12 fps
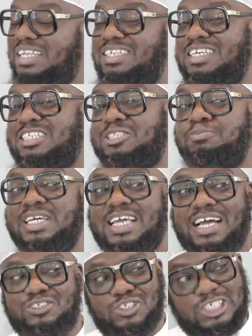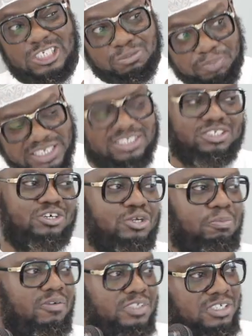actually began to spit on
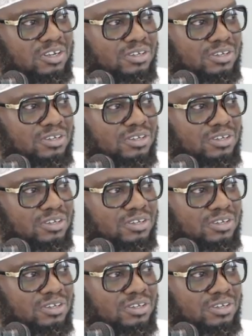the Prophet